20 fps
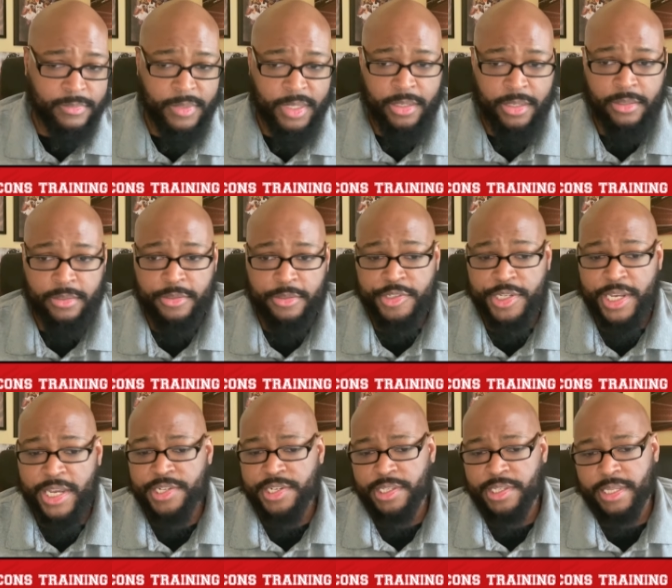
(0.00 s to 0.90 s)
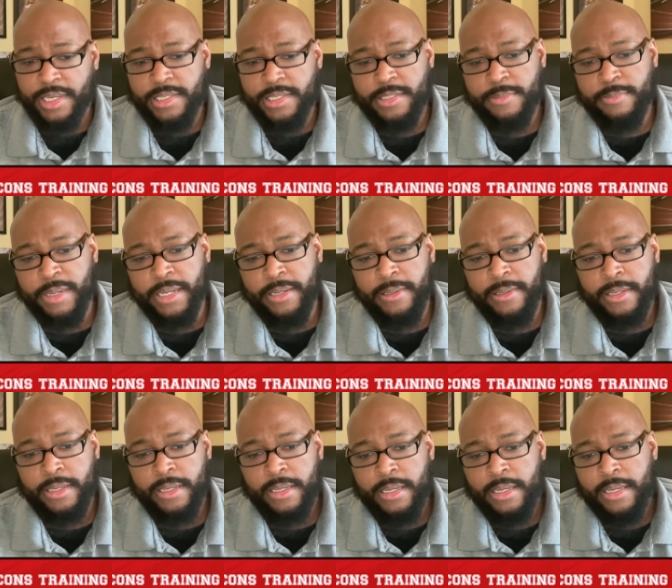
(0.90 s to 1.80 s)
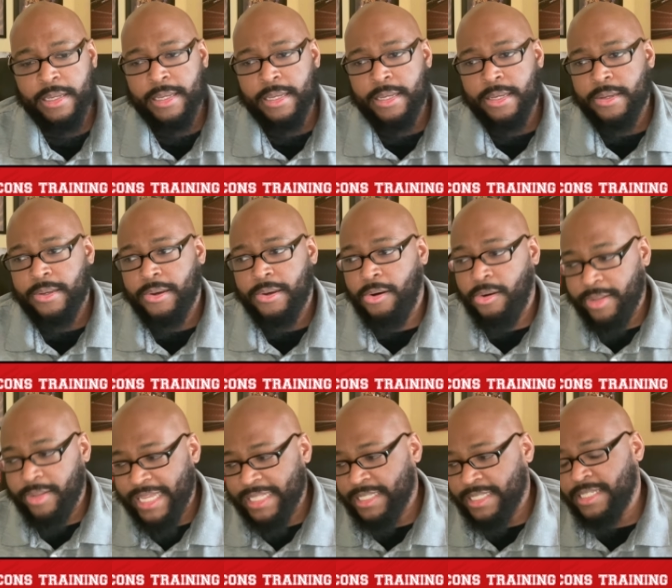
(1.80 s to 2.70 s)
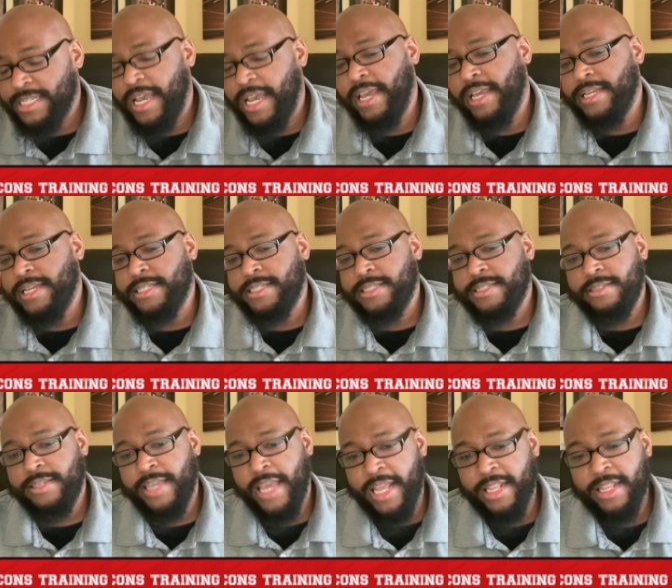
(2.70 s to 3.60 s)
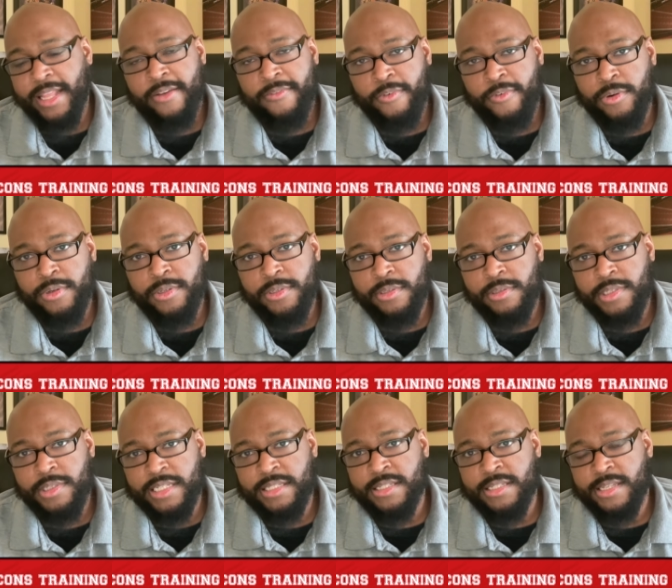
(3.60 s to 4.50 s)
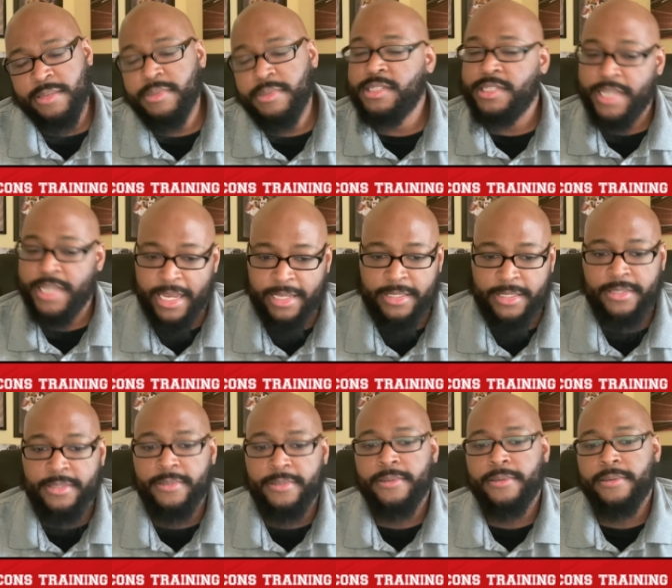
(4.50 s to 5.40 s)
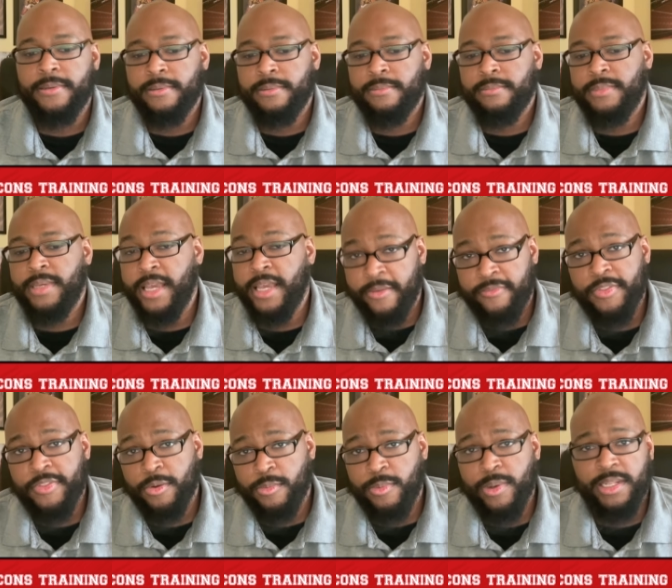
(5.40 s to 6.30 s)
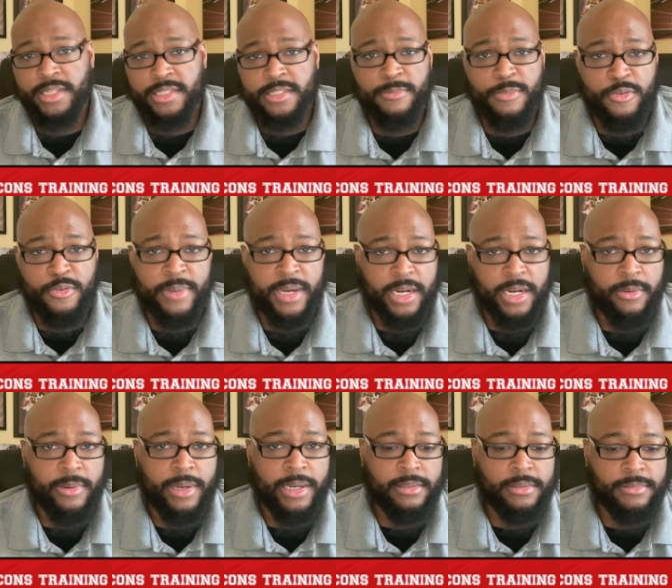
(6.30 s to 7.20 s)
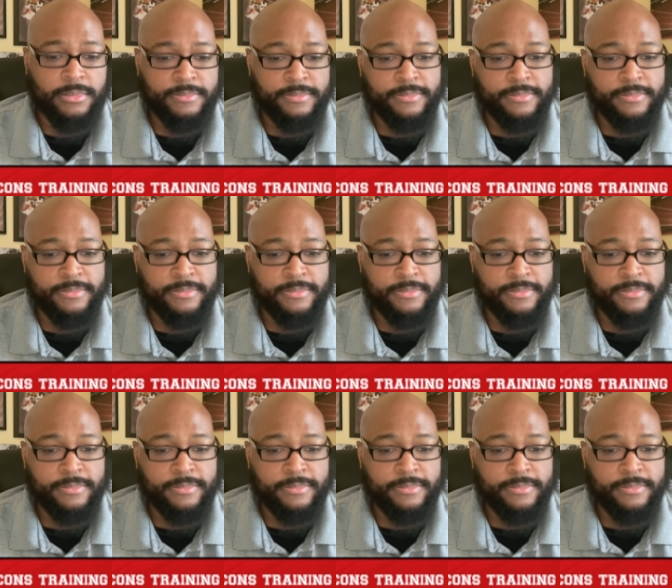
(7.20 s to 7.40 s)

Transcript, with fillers: you know, they're changing things, but all that to say is can they afford Justin Simmons? Yes. If they're willing to move money around.